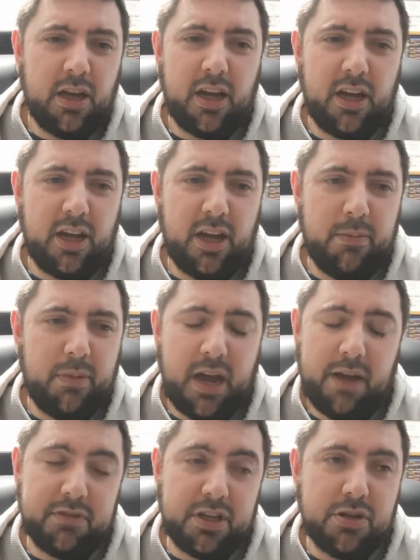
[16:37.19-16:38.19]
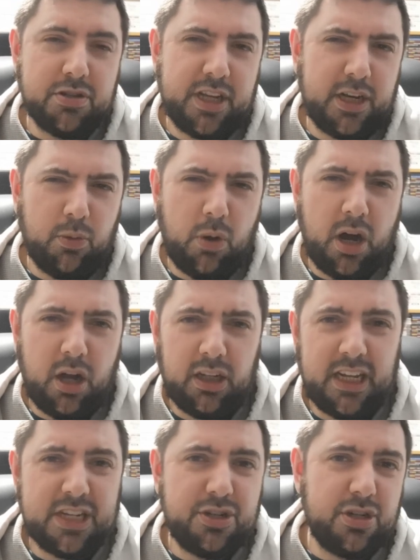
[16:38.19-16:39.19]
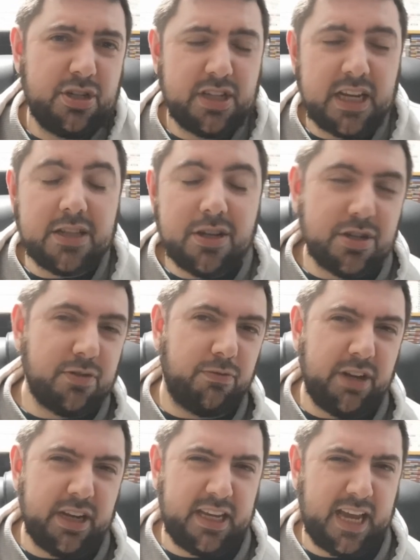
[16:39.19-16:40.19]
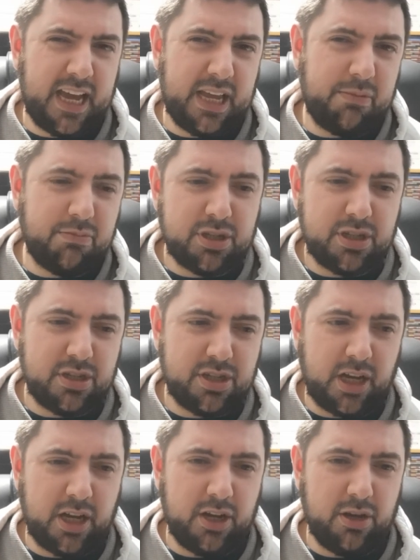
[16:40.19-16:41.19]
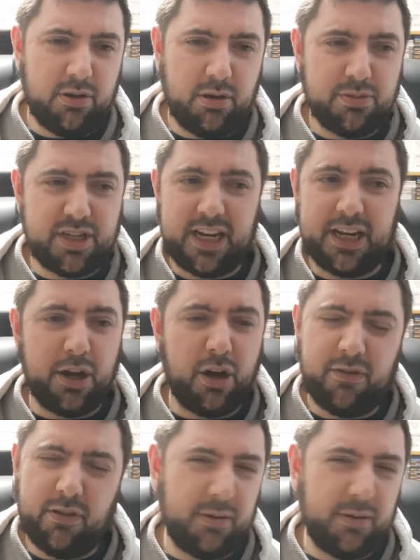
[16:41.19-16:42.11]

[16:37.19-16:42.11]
I haven't used it in a while. It's just that it doesn't read games, so I'm selling it off.